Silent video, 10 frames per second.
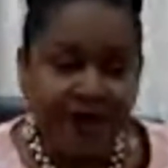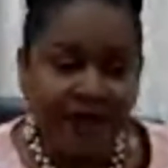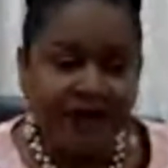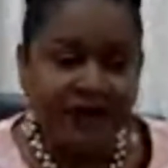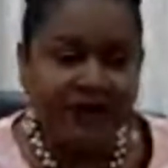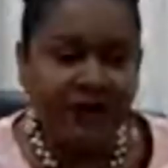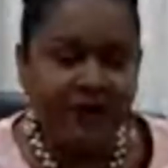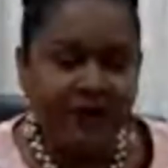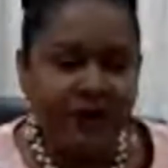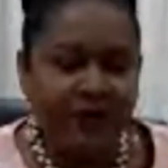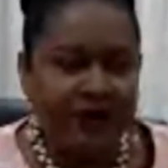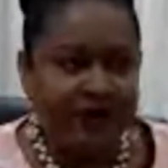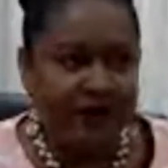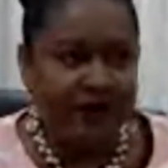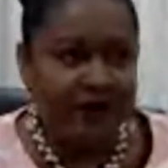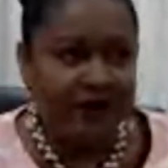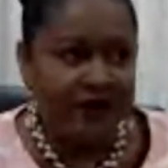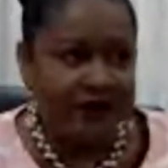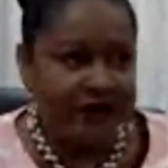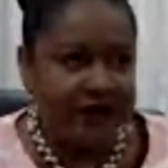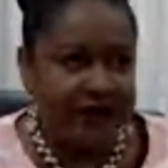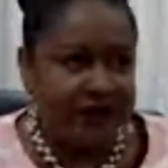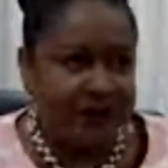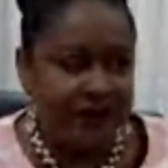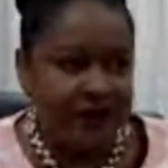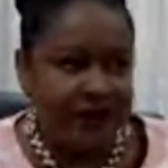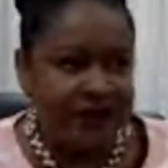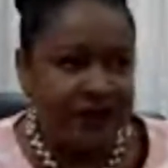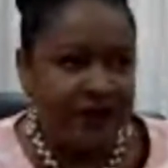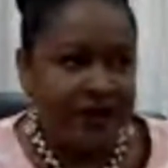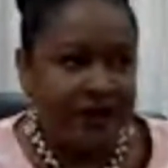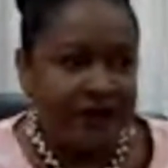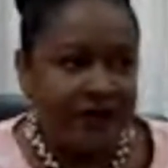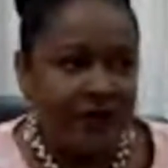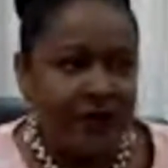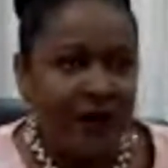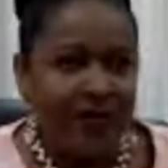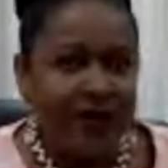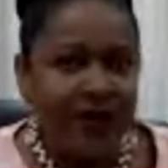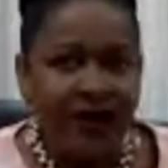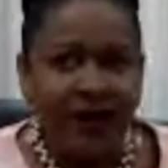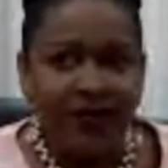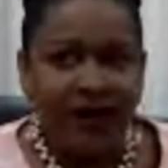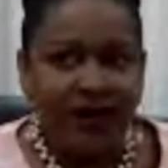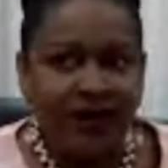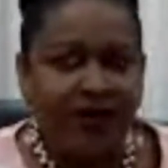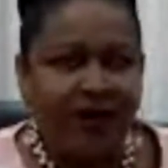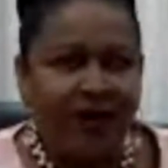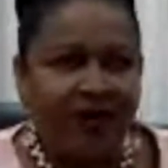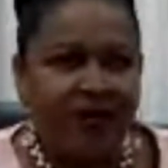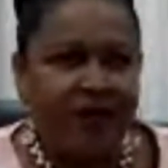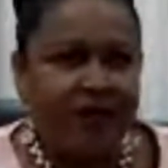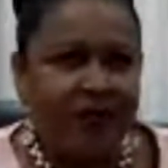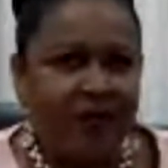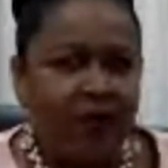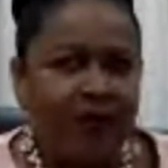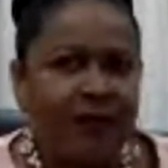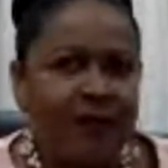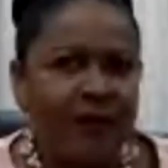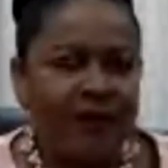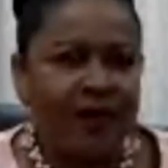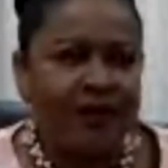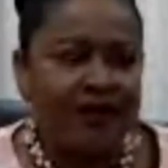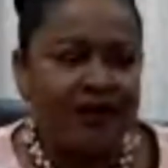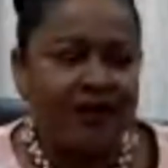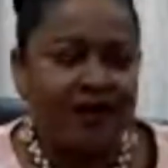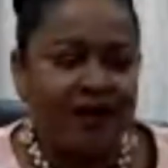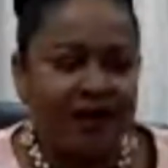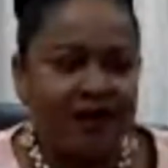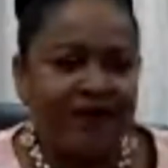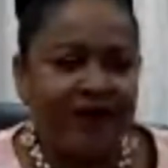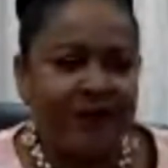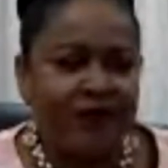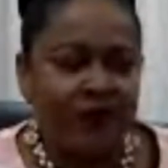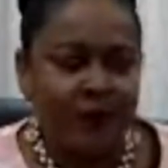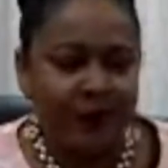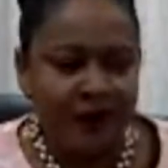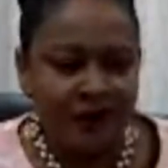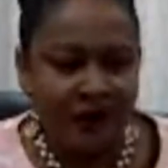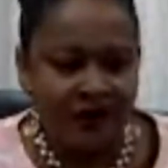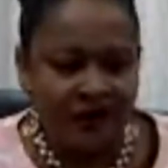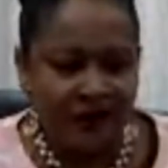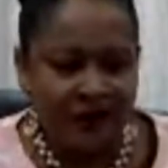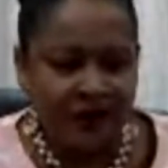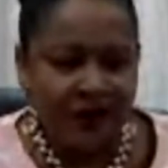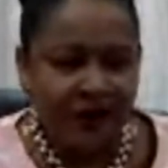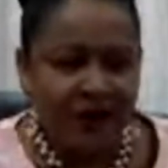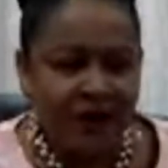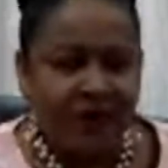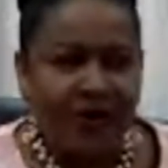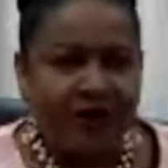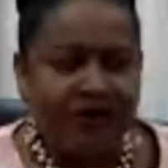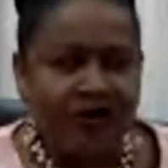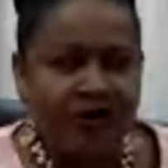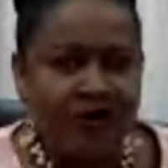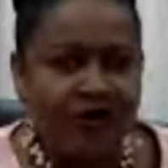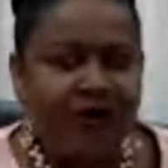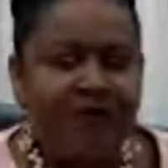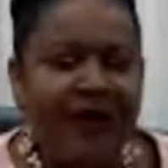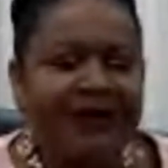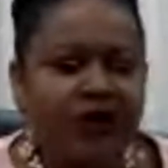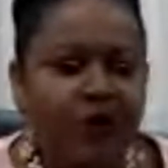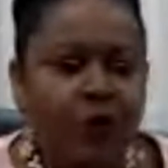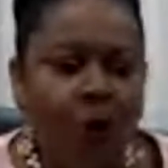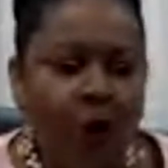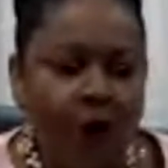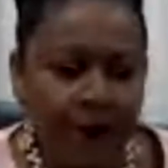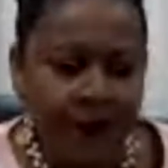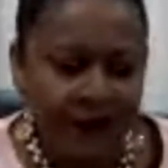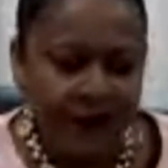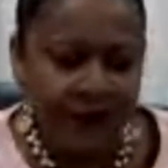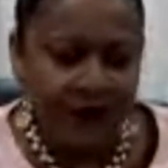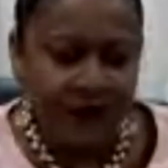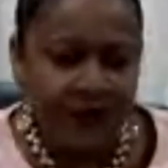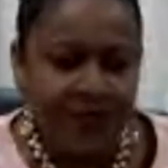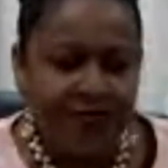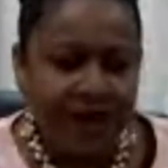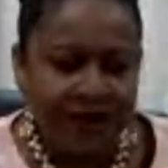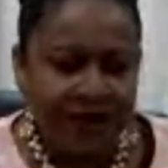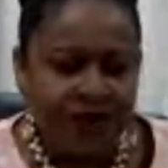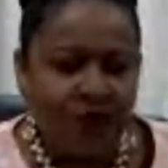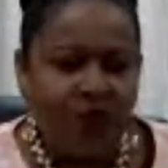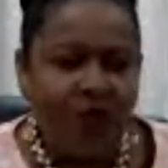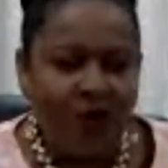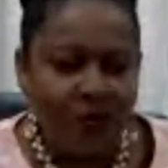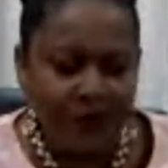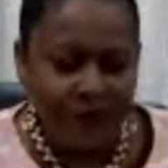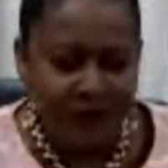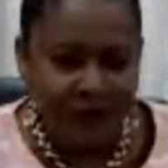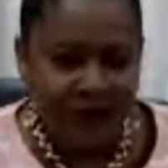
And Serbia was a very interesting experience, you know, coming, um, uh, uh, uh you know, what people would consider an underdeveloped European country but tremendous warmth, tremendous warmth